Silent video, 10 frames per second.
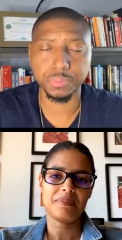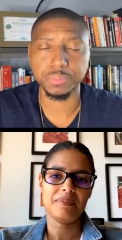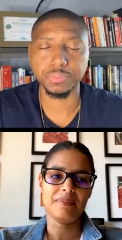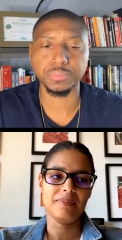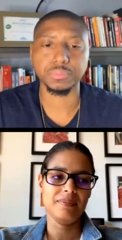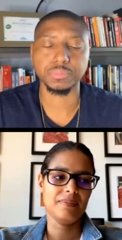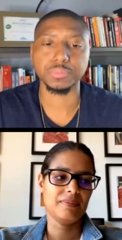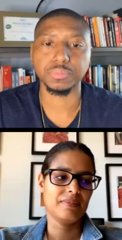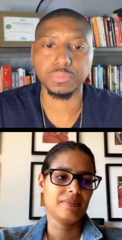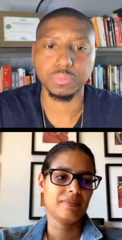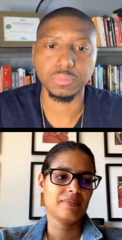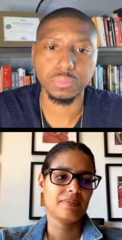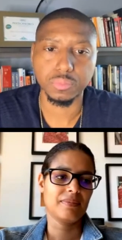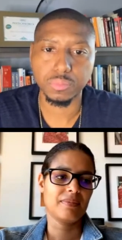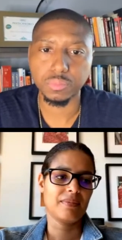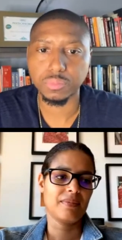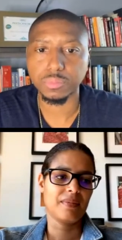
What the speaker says: (no one is talking)